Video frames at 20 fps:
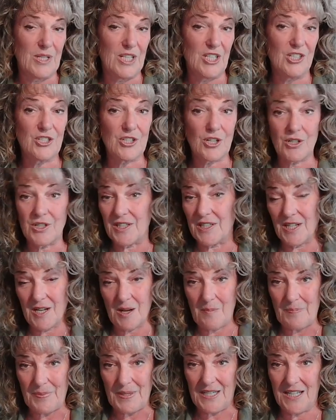when he started the
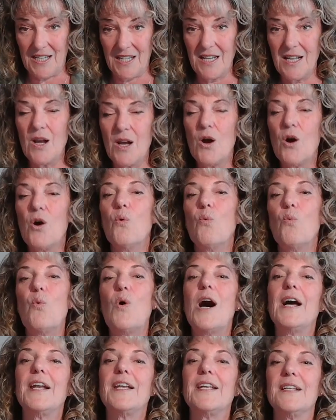company,
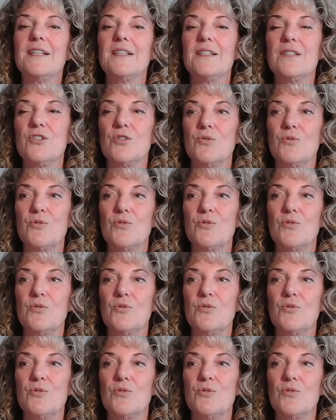wanted